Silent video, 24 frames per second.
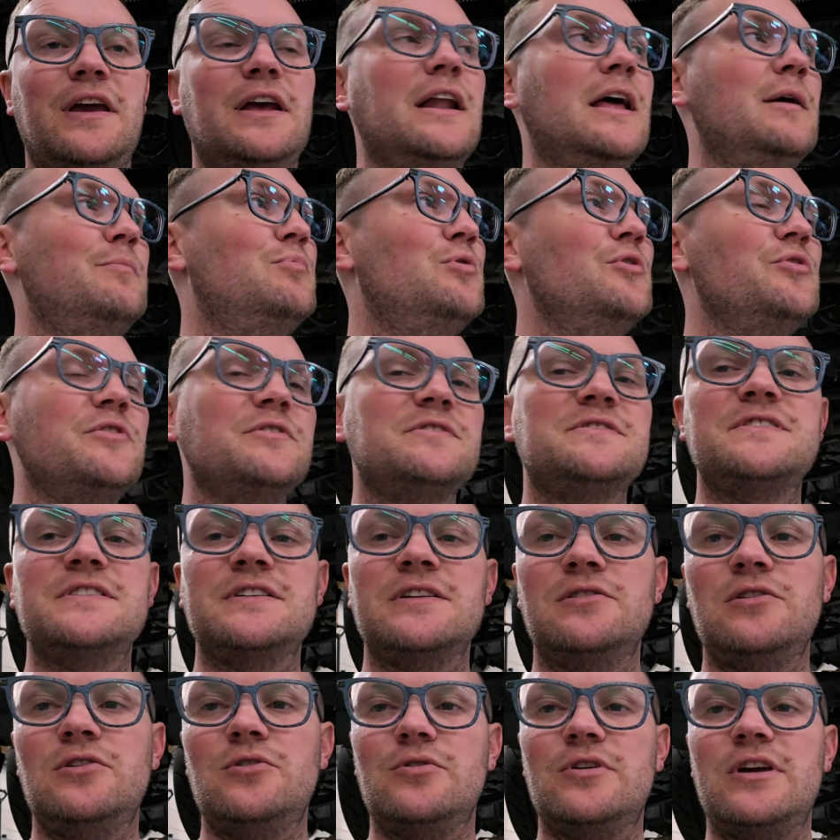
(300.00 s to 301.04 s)
I put this in
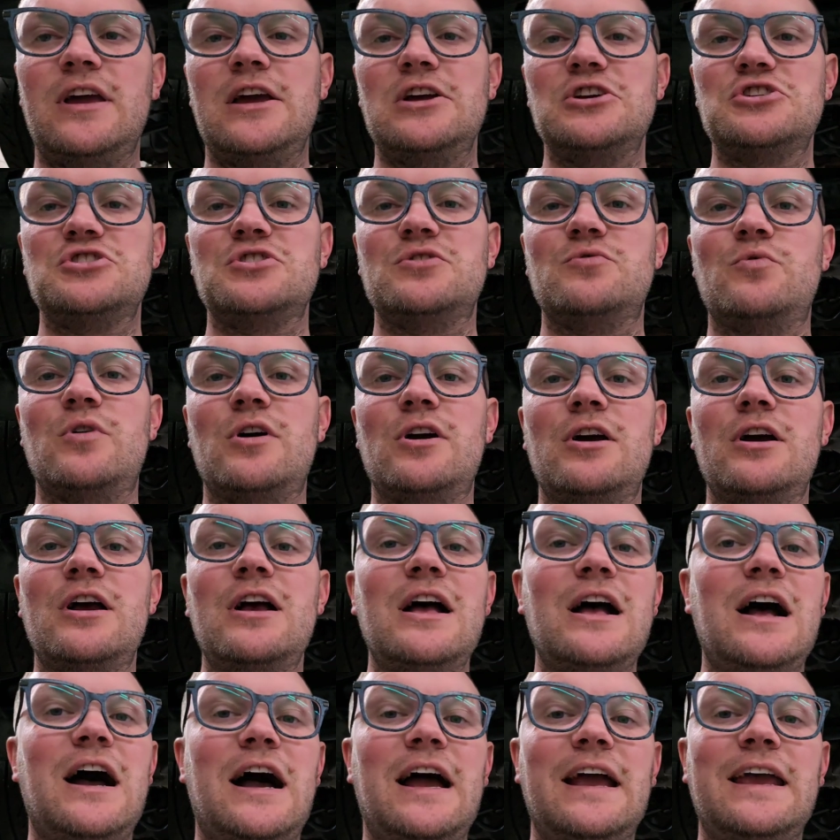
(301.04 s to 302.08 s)
a location where
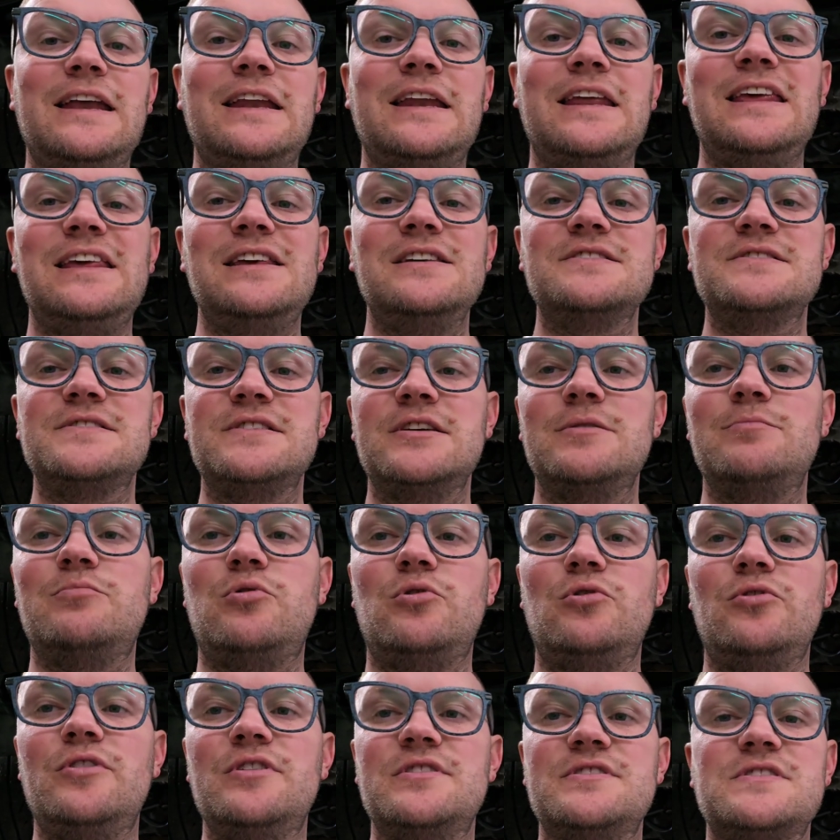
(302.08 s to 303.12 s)
I can easily
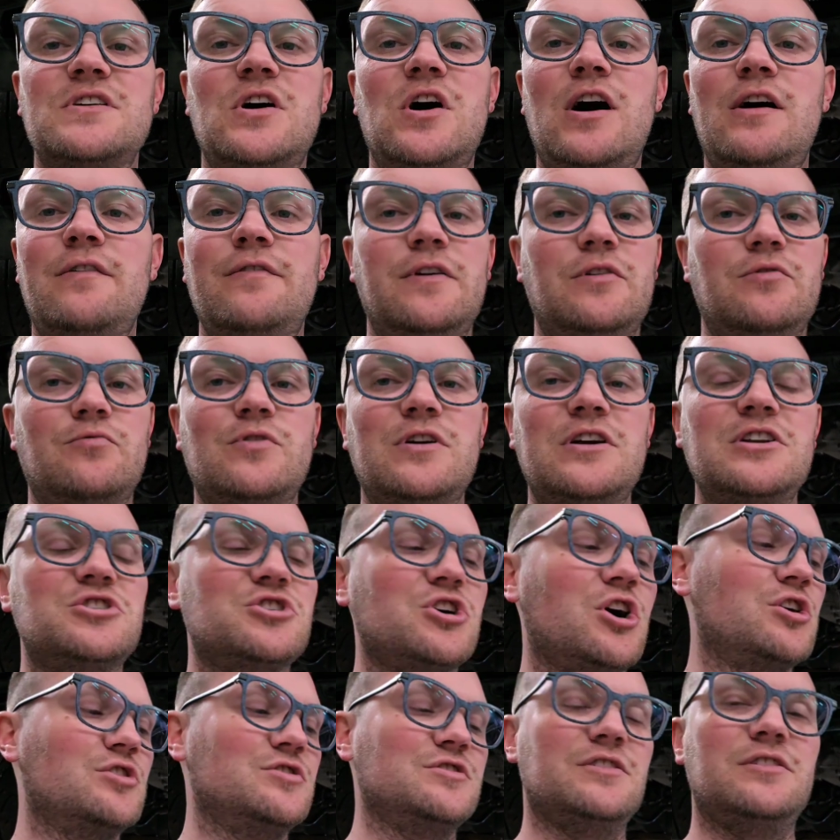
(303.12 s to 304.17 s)
pull this off and
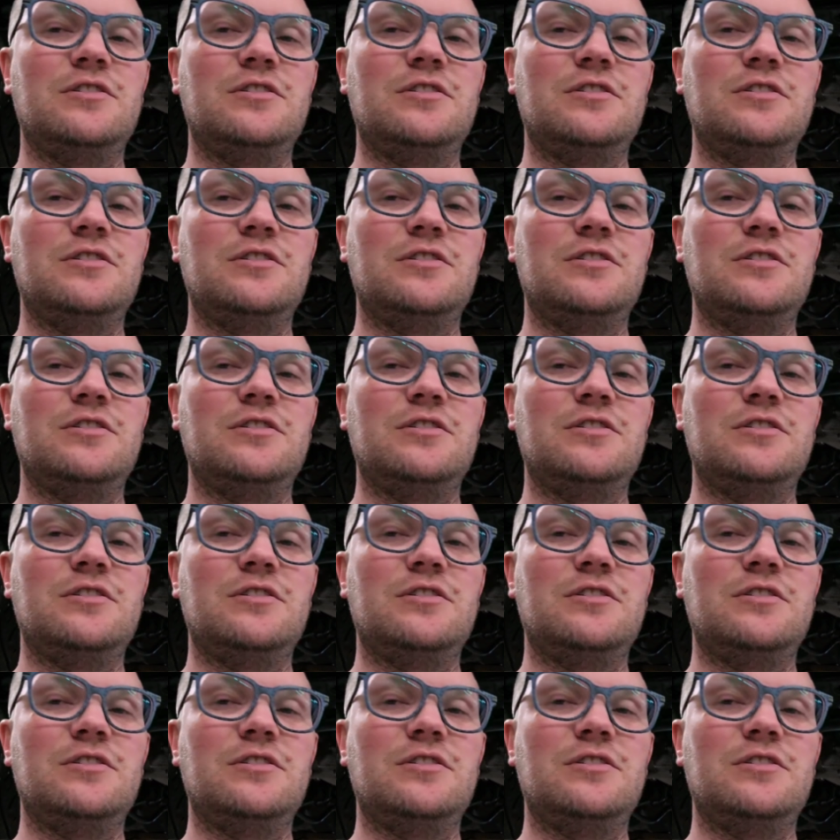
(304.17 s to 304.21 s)
recharge it.